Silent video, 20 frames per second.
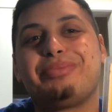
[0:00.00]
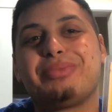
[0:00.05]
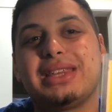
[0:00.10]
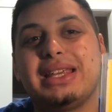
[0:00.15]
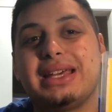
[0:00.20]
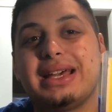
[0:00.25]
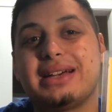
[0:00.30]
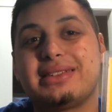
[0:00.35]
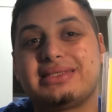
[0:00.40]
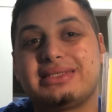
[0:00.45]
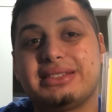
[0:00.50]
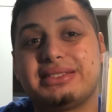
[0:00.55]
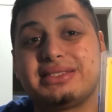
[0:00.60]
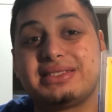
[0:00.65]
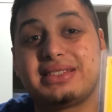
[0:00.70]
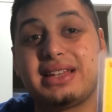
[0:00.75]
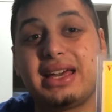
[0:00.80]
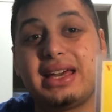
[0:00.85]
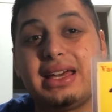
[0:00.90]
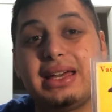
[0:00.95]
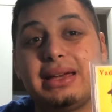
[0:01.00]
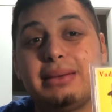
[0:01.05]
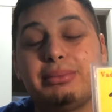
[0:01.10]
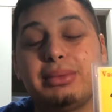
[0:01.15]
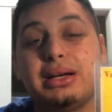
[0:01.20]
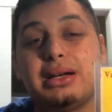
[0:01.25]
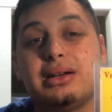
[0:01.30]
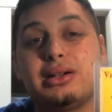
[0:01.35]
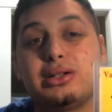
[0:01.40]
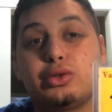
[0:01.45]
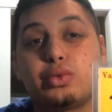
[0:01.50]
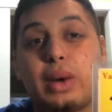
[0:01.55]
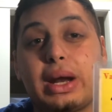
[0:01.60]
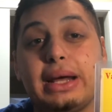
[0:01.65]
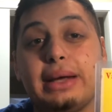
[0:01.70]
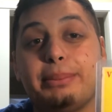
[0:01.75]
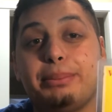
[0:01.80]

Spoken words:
He has the same great